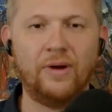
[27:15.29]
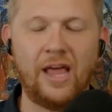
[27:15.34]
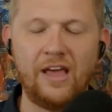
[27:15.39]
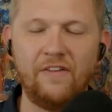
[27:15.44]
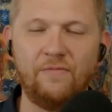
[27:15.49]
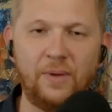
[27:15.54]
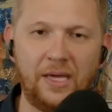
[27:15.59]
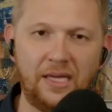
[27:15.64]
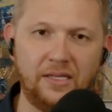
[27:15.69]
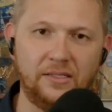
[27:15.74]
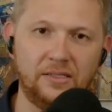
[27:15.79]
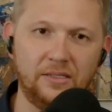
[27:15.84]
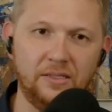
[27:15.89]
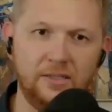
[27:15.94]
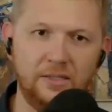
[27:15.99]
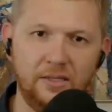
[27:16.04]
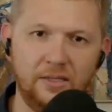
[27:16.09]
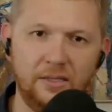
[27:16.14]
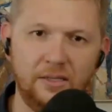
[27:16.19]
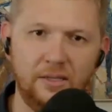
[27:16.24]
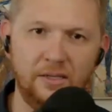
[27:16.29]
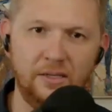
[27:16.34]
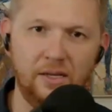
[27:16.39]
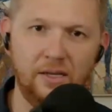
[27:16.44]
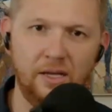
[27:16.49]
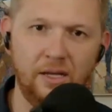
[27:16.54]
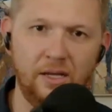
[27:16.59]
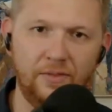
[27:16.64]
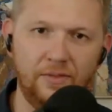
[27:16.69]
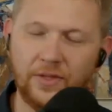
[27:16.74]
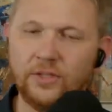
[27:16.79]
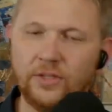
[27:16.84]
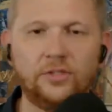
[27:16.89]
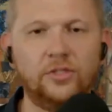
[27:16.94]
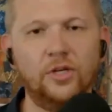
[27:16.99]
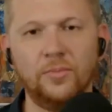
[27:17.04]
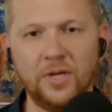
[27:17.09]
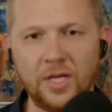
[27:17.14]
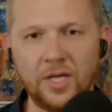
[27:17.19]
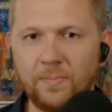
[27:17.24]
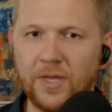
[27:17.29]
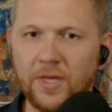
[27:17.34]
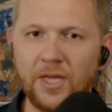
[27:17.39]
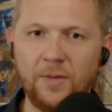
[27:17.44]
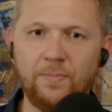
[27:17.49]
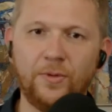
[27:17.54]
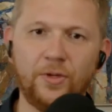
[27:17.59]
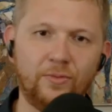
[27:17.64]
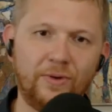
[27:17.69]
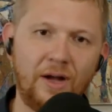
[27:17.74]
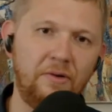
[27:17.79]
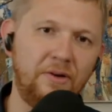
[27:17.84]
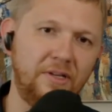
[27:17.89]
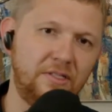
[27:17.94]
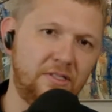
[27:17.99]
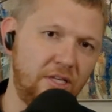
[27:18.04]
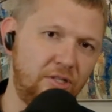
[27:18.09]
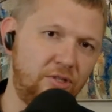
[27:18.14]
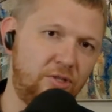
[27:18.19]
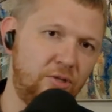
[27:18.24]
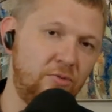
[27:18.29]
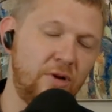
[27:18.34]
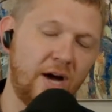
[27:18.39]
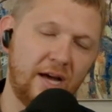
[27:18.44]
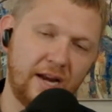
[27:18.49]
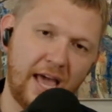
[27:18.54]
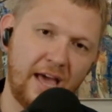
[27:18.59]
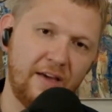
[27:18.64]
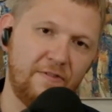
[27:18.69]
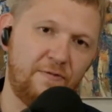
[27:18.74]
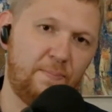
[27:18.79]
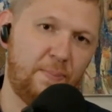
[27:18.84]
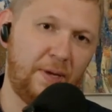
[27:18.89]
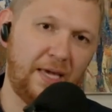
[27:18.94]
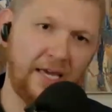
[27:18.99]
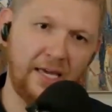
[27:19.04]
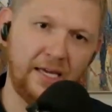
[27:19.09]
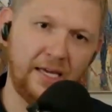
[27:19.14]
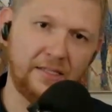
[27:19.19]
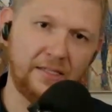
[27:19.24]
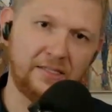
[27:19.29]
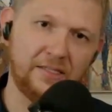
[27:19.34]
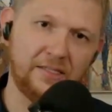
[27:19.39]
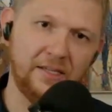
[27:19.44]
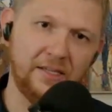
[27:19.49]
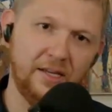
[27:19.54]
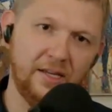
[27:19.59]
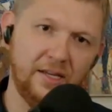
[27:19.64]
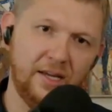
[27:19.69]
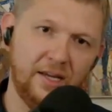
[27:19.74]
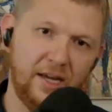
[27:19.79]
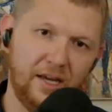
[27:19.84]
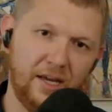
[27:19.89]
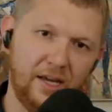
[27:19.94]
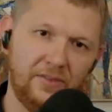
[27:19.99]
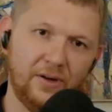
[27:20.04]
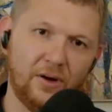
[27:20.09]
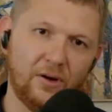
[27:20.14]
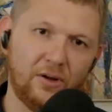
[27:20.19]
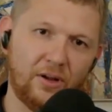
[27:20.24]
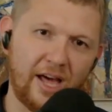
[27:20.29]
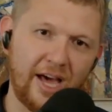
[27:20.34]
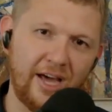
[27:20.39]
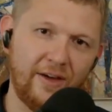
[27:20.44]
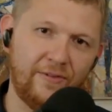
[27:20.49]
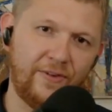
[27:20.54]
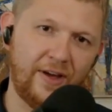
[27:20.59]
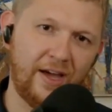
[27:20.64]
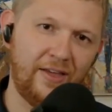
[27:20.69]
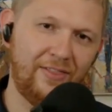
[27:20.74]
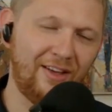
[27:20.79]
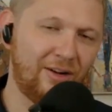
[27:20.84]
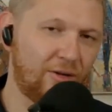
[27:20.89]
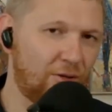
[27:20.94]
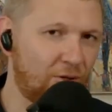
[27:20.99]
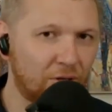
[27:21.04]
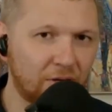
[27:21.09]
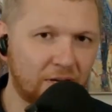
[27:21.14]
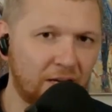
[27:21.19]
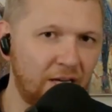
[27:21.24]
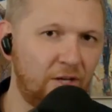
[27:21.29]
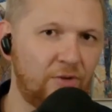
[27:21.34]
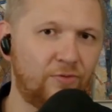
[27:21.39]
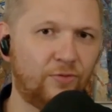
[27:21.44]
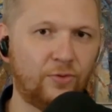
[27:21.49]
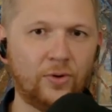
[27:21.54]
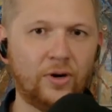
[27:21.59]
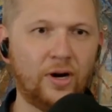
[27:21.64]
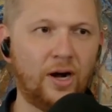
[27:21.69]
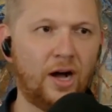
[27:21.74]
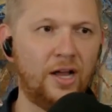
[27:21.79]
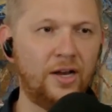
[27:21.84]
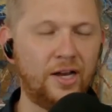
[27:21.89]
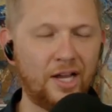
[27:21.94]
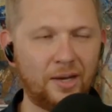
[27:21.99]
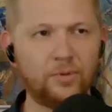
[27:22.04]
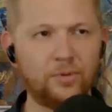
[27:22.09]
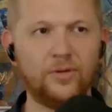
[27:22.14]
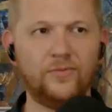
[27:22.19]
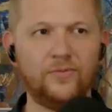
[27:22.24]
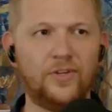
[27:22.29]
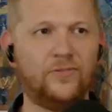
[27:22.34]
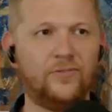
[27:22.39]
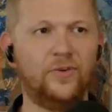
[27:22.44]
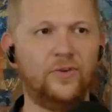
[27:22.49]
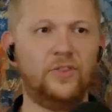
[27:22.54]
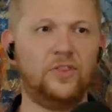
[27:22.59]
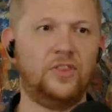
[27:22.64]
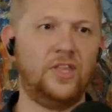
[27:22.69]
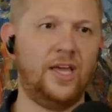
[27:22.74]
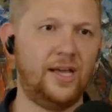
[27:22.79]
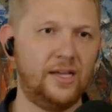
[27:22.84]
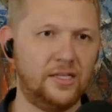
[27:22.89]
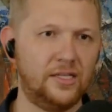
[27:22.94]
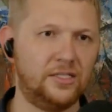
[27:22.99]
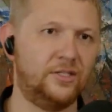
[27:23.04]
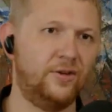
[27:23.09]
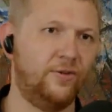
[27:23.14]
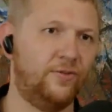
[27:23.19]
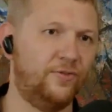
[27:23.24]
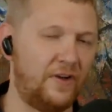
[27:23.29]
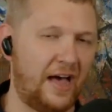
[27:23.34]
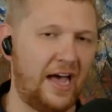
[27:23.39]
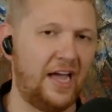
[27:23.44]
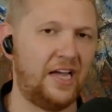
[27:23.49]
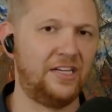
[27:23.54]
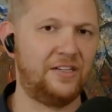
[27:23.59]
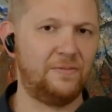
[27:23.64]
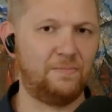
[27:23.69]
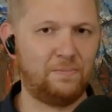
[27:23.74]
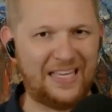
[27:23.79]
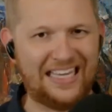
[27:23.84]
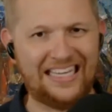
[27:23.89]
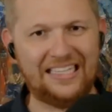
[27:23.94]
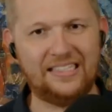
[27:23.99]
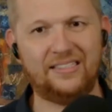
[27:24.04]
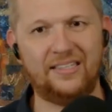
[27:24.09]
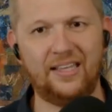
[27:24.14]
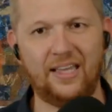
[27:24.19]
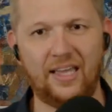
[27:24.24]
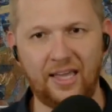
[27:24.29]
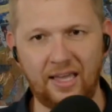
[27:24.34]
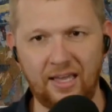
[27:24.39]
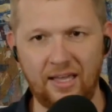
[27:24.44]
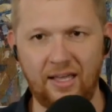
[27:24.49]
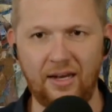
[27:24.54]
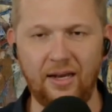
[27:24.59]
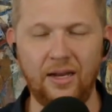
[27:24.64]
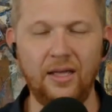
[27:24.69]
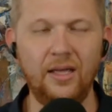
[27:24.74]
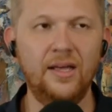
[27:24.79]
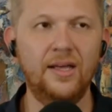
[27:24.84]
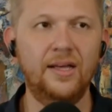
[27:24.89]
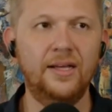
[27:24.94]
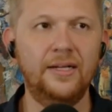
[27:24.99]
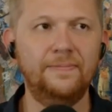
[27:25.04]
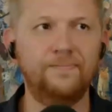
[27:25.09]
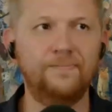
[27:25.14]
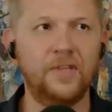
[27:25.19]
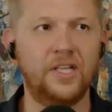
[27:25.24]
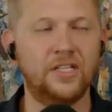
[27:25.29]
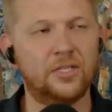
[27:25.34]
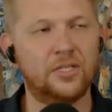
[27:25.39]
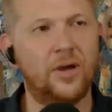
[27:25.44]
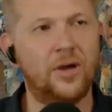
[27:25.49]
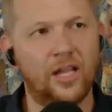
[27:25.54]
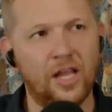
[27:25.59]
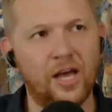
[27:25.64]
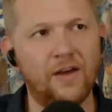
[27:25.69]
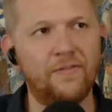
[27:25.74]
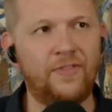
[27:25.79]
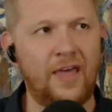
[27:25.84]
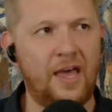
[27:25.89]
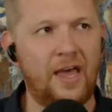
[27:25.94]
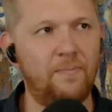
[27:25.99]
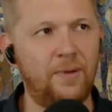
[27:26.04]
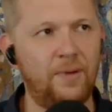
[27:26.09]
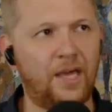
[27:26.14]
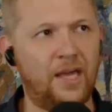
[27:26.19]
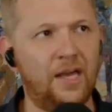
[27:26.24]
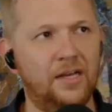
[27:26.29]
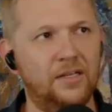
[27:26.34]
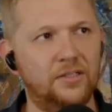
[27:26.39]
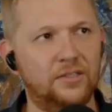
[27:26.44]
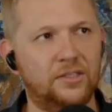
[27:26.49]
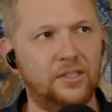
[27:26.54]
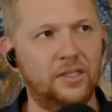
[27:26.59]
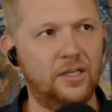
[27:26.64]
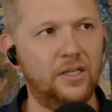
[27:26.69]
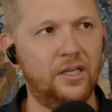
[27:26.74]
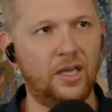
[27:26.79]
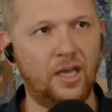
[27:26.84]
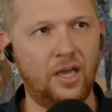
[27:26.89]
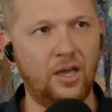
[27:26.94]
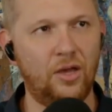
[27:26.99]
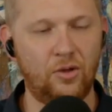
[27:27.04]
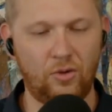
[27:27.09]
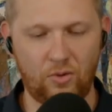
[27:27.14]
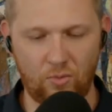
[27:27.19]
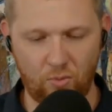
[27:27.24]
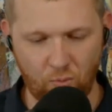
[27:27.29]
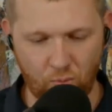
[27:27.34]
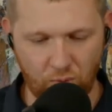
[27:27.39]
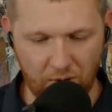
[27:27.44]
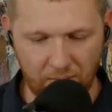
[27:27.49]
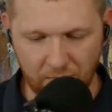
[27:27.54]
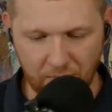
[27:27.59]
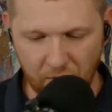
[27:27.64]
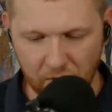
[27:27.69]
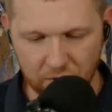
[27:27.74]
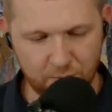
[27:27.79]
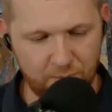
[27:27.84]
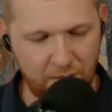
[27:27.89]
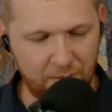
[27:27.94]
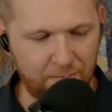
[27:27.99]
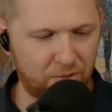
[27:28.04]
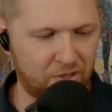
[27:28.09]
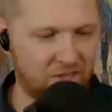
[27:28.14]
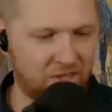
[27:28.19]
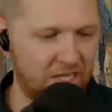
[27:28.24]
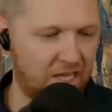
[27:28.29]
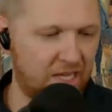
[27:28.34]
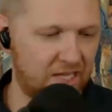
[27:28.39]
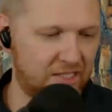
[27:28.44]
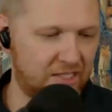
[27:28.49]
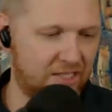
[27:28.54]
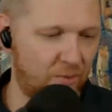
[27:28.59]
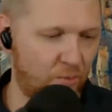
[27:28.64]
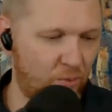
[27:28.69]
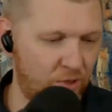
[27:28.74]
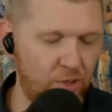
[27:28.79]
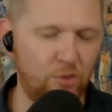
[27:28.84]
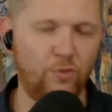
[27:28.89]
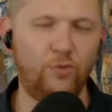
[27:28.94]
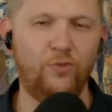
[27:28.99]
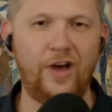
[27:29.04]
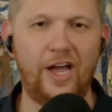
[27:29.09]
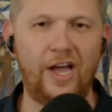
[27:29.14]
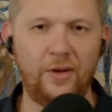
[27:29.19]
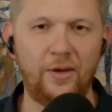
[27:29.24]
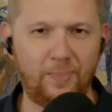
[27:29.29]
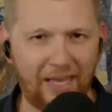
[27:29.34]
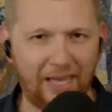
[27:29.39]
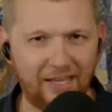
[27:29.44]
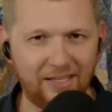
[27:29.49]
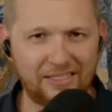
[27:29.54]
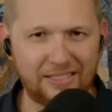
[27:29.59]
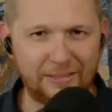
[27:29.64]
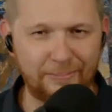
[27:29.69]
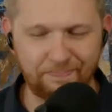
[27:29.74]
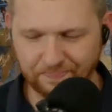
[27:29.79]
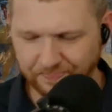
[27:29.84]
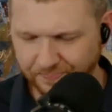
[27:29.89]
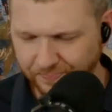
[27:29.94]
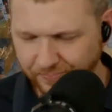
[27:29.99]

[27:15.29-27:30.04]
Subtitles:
don't have peace. There are so many people around us that do not have peace in their life, and they're looking for a number of different things to find peace in. And so I love that, because what most people think is that when you find peace,